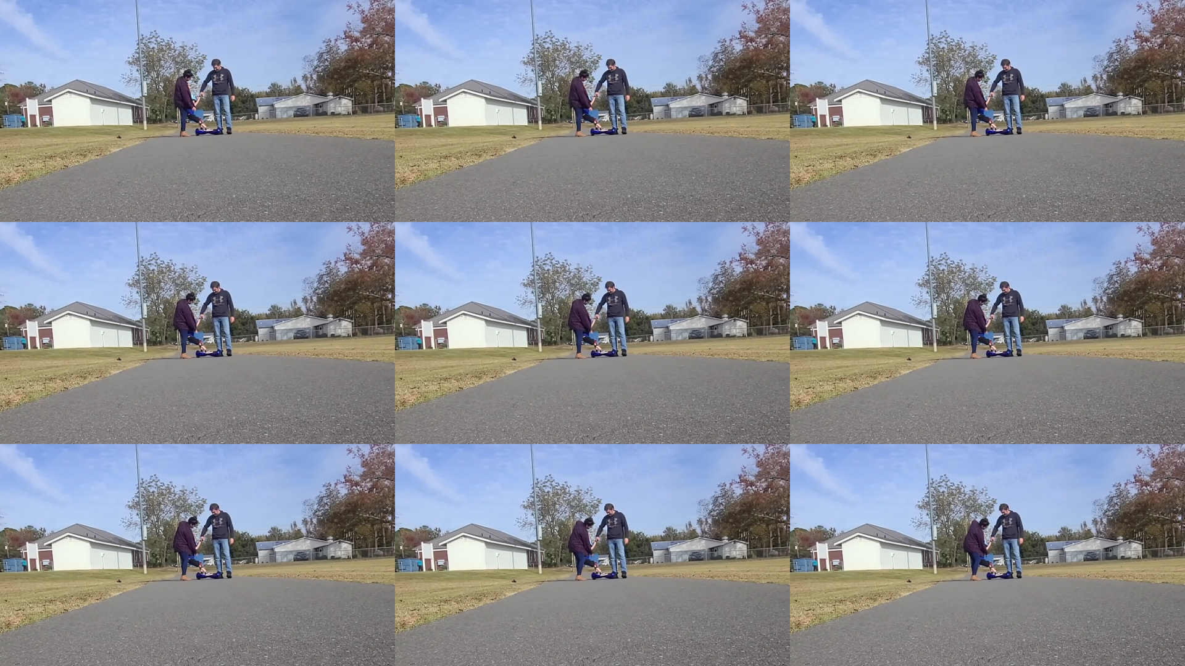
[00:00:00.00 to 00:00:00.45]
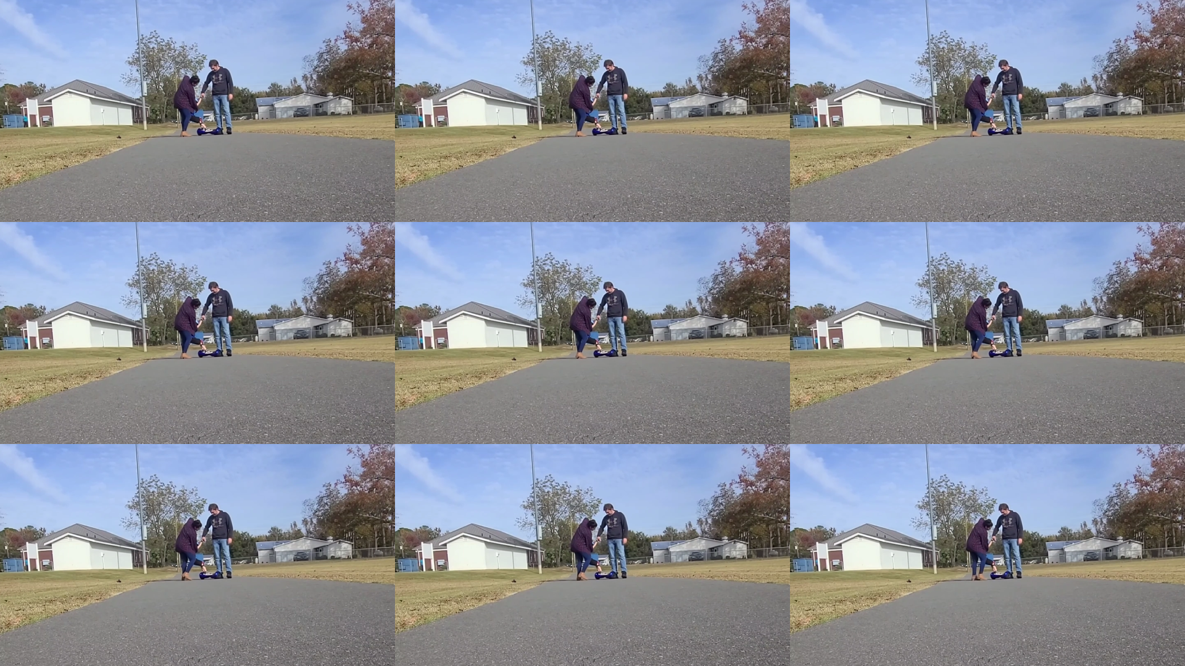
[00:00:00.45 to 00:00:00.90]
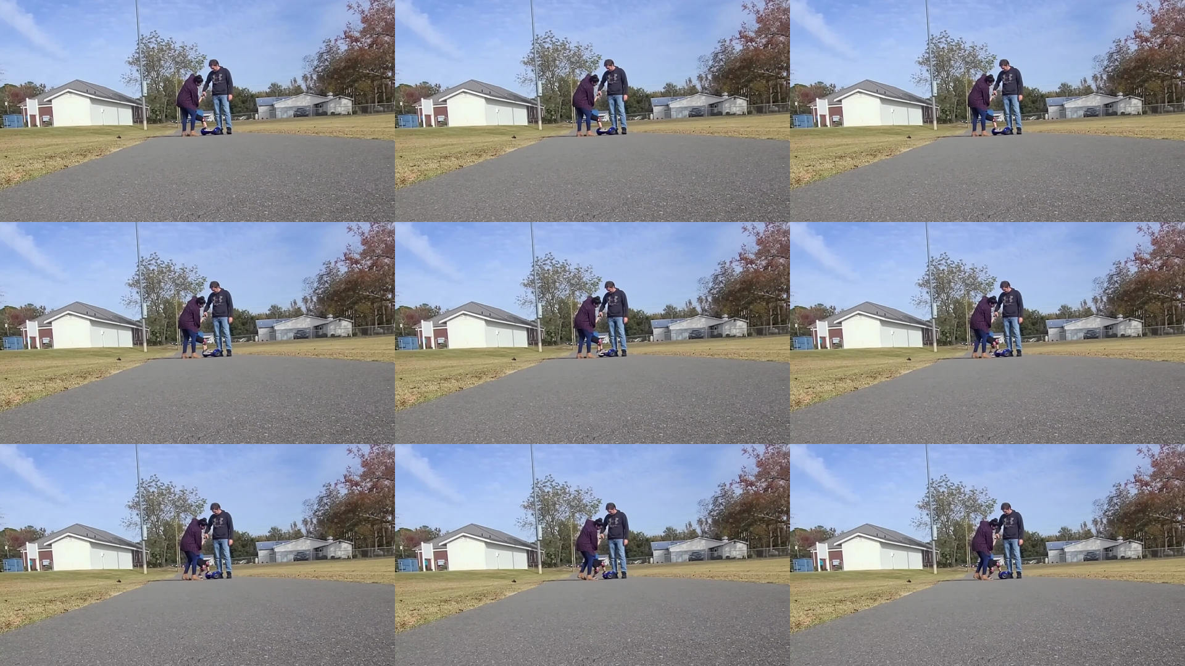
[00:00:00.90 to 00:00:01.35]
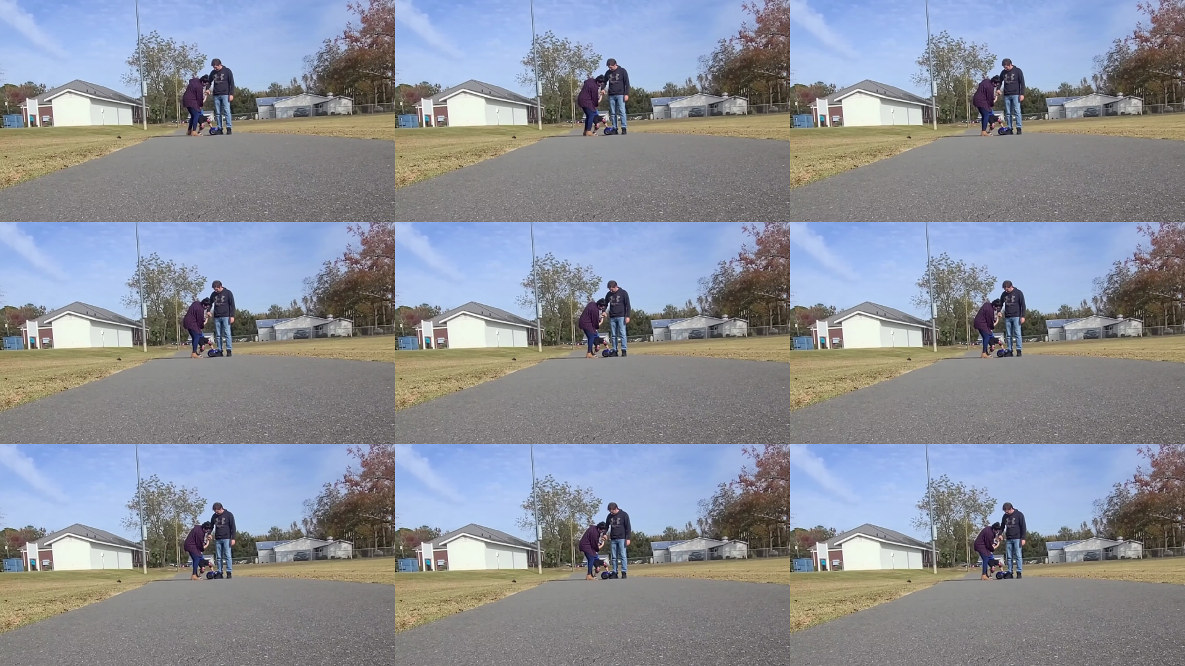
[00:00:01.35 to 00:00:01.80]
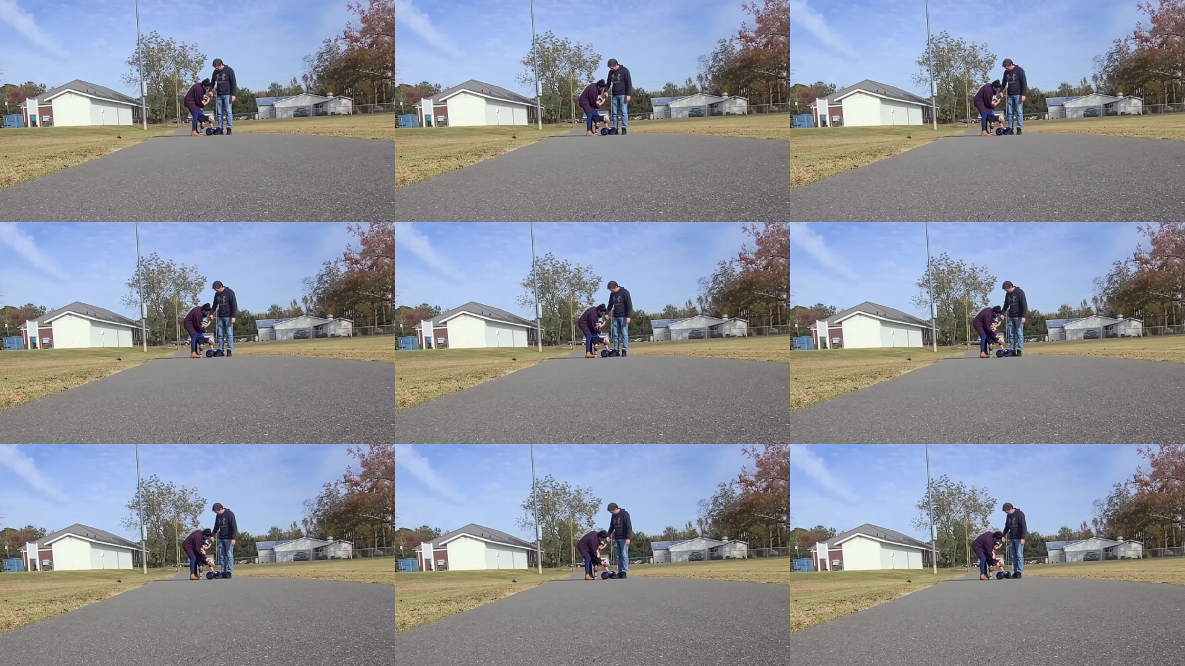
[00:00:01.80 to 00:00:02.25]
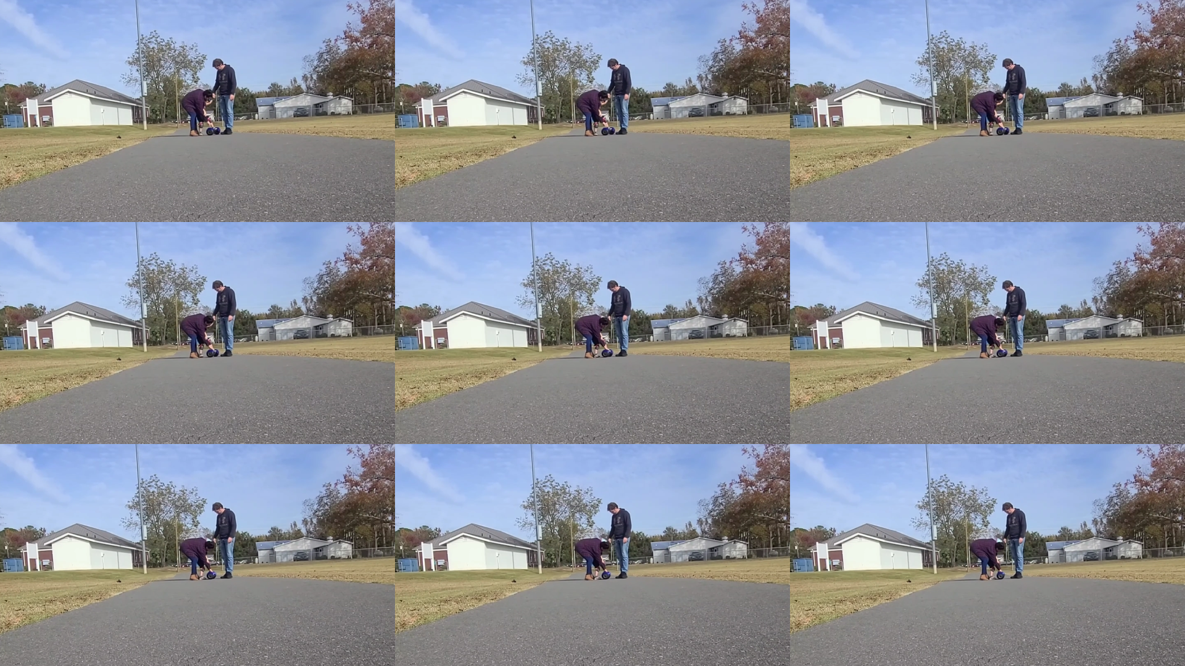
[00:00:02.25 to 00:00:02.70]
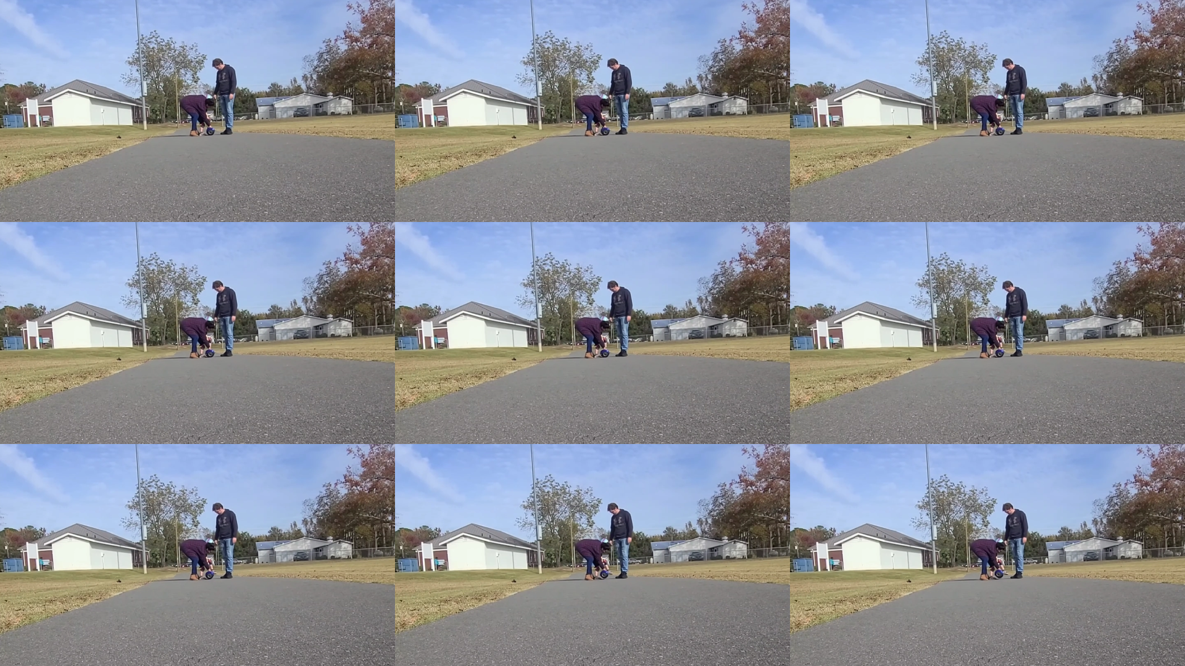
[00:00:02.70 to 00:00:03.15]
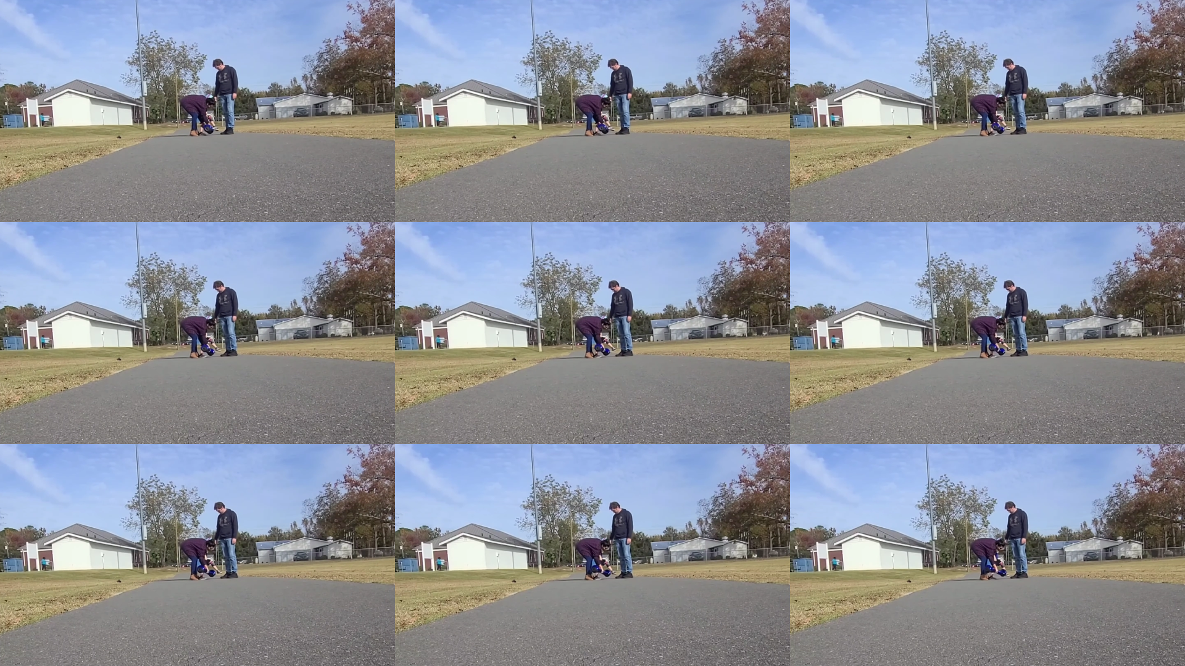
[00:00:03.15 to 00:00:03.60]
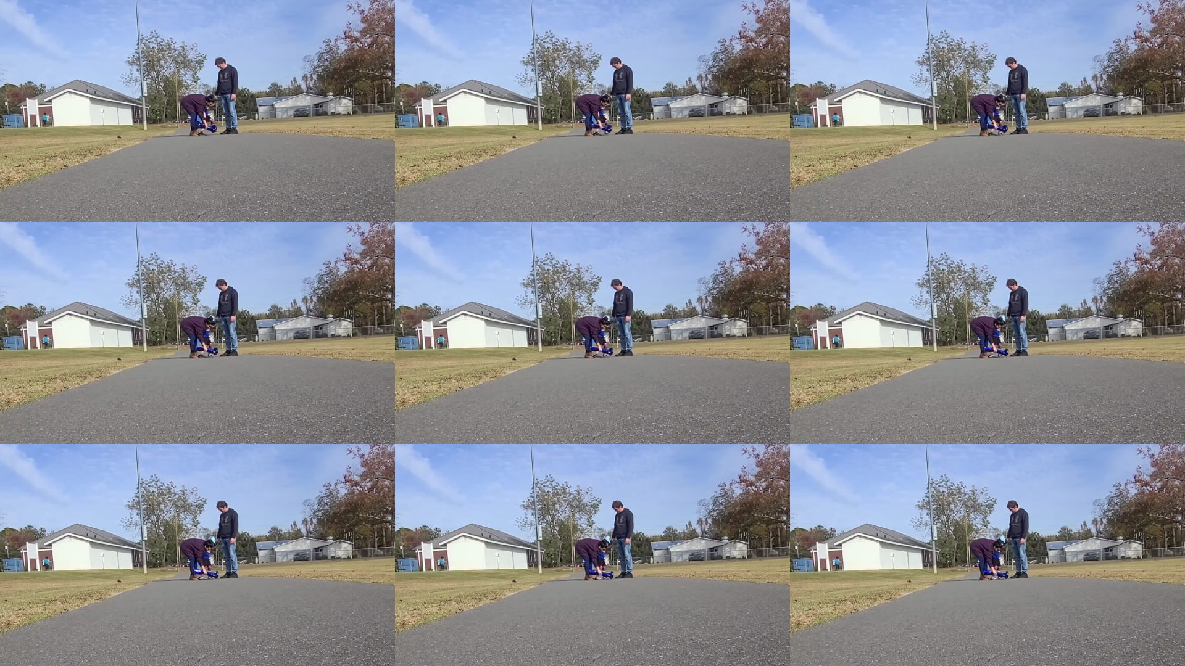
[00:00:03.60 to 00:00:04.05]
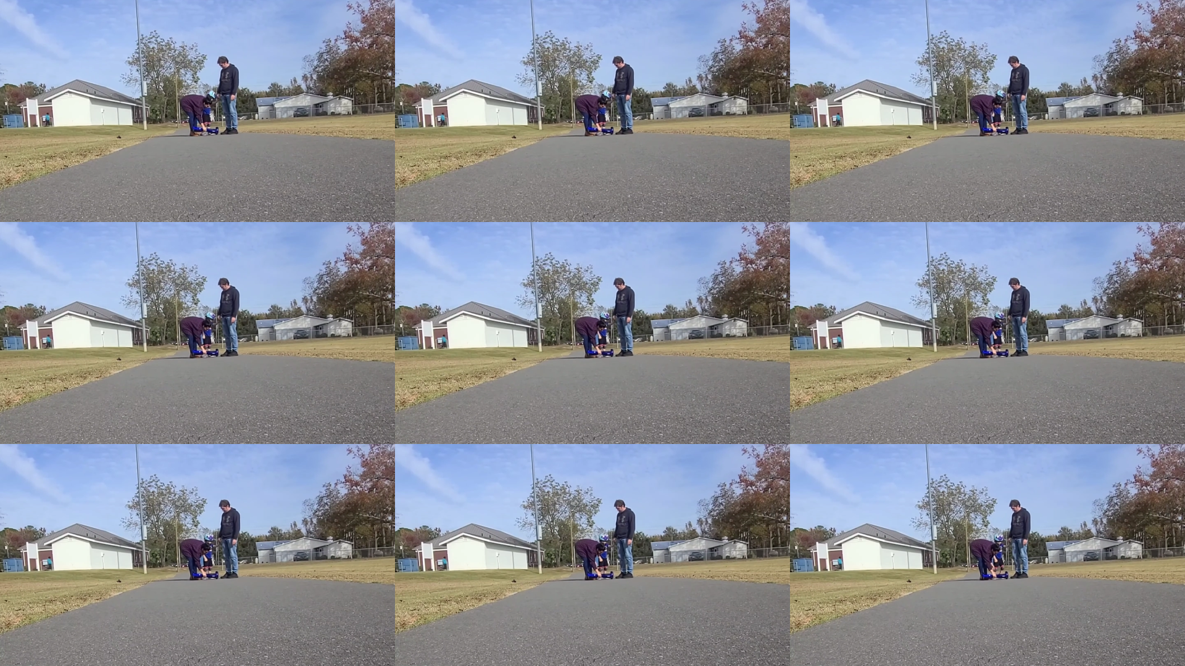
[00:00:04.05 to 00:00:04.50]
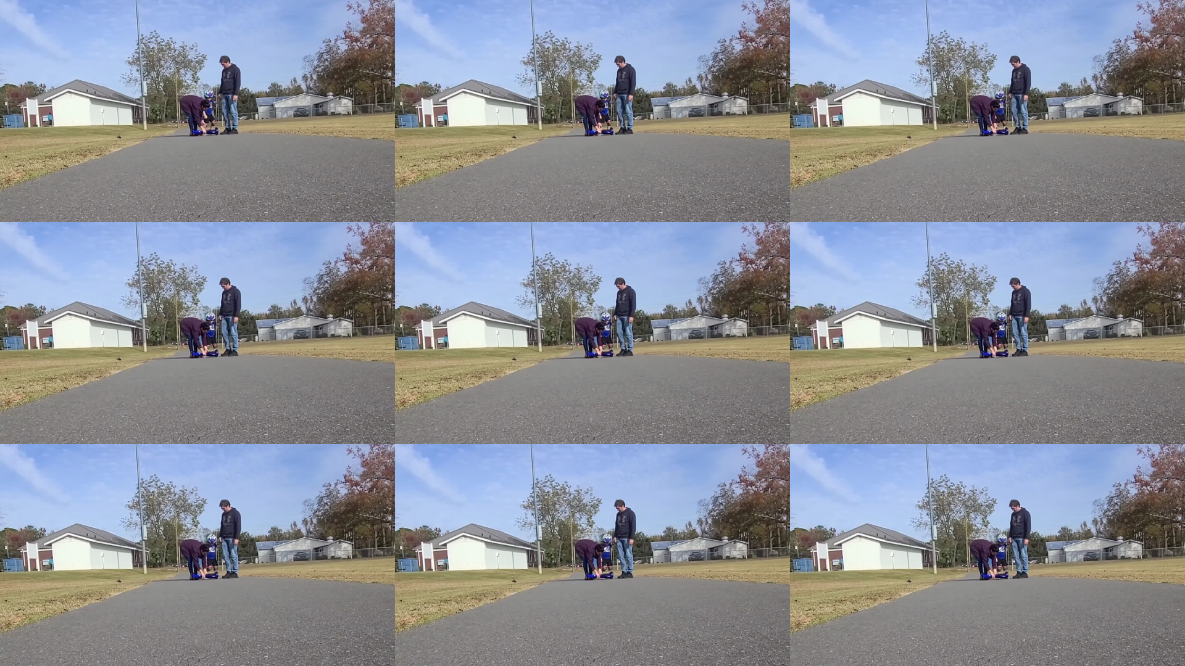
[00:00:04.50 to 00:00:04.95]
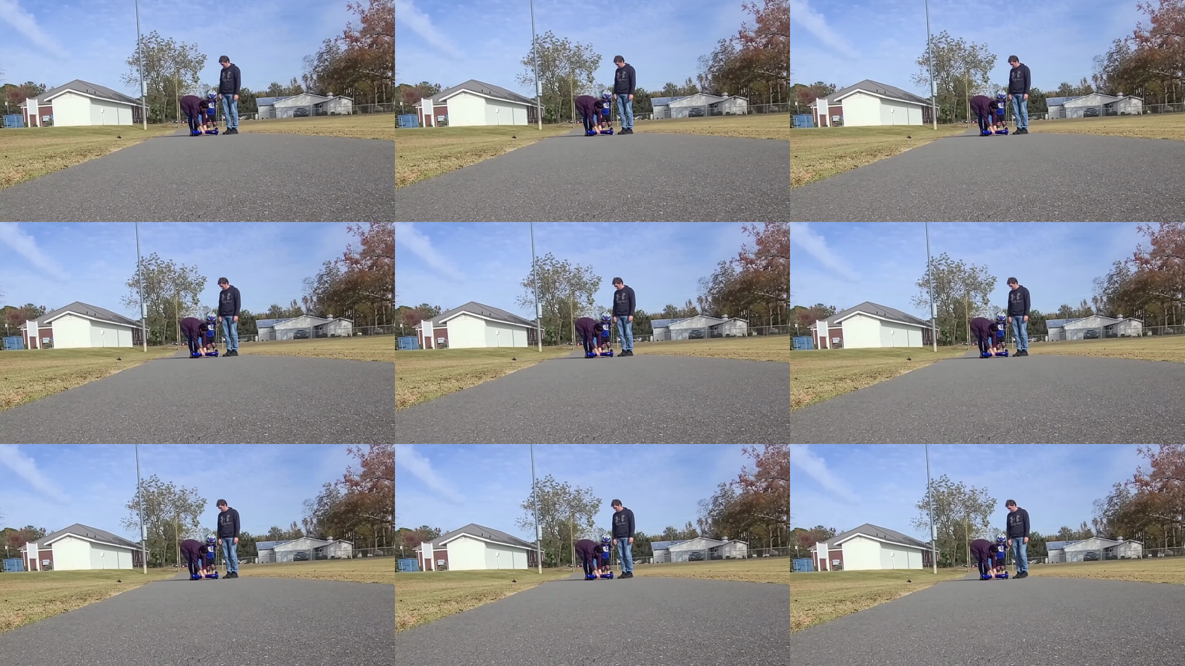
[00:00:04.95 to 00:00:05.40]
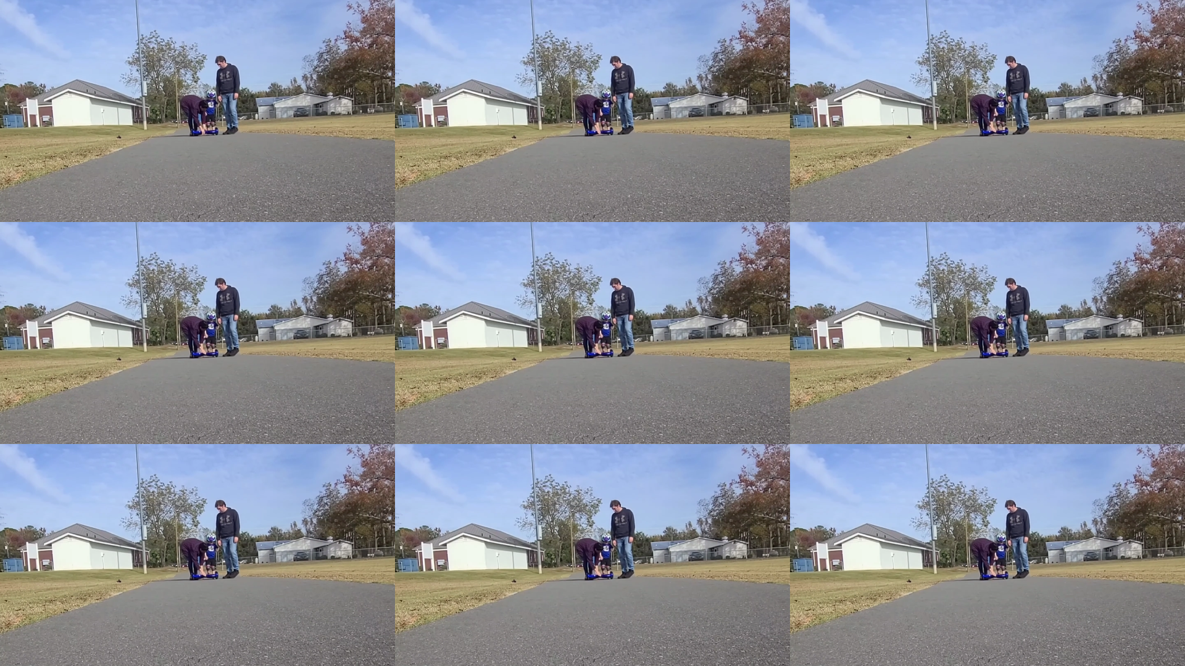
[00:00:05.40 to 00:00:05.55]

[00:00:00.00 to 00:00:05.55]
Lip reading: (no speaker visible)